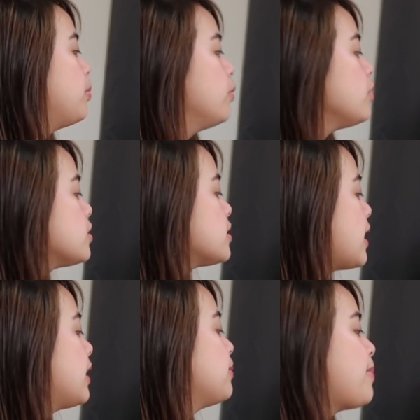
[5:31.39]
books
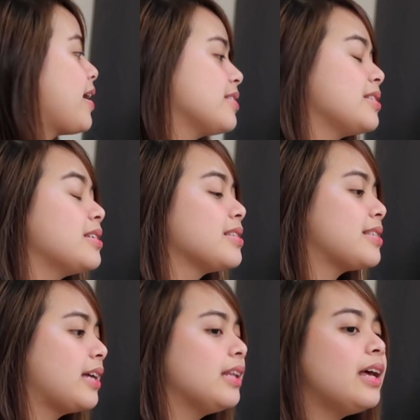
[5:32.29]
and magazines
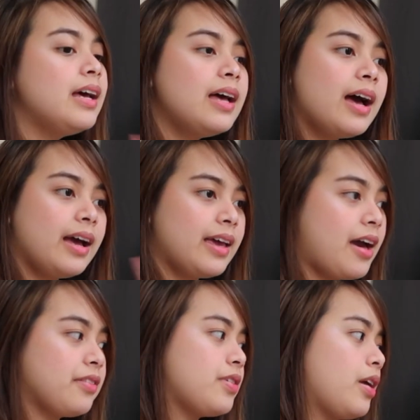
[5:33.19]
that I
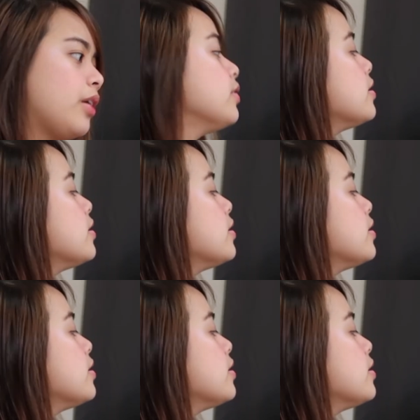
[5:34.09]
have here.